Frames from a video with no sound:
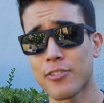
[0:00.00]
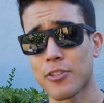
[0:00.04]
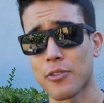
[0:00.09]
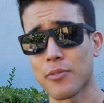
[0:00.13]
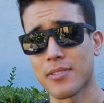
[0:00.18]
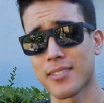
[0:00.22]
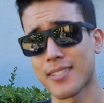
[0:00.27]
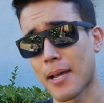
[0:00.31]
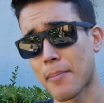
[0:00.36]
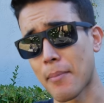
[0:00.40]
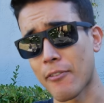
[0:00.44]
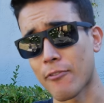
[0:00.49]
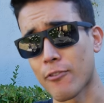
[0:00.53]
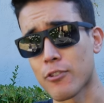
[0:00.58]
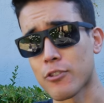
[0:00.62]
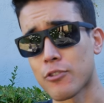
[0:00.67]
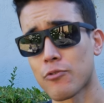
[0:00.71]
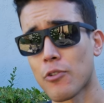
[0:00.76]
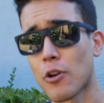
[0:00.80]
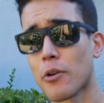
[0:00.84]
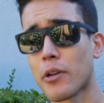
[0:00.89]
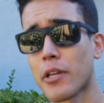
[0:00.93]
so it's not my
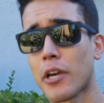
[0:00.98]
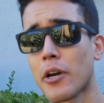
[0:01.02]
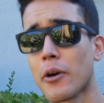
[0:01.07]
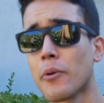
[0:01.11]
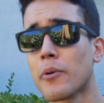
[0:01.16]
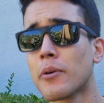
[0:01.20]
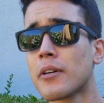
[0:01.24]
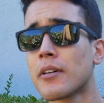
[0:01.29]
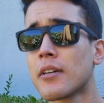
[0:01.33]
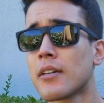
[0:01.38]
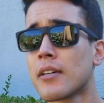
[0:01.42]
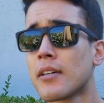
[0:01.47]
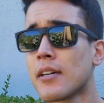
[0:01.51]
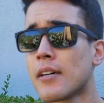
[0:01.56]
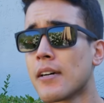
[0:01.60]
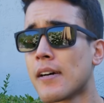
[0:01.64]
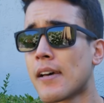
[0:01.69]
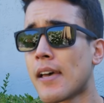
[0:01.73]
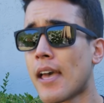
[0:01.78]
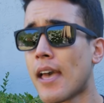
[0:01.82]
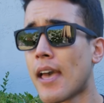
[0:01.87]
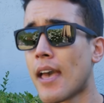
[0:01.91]
first rodeo.
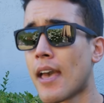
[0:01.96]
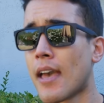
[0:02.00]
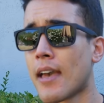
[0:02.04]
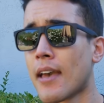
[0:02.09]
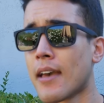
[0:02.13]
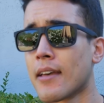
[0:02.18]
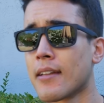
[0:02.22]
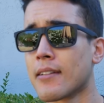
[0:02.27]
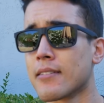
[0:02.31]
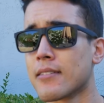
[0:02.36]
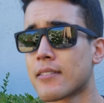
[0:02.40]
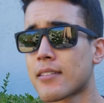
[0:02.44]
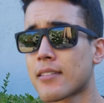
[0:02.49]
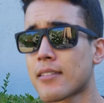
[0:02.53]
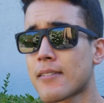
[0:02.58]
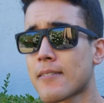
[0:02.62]
And